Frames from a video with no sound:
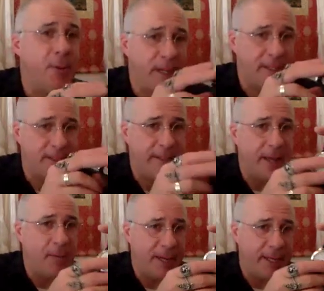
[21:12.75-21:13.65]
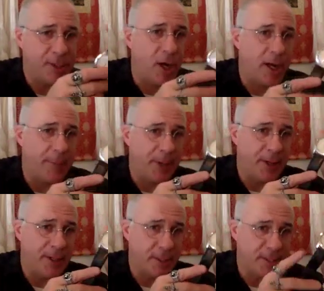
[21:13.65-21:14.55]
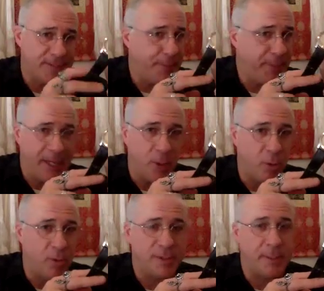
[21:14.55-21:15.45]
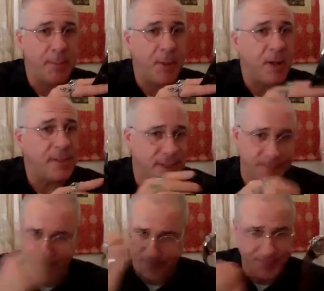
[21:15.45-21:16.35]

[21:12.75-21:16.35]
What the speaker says: we see that we can talk about it in terms of it being wholes and parts.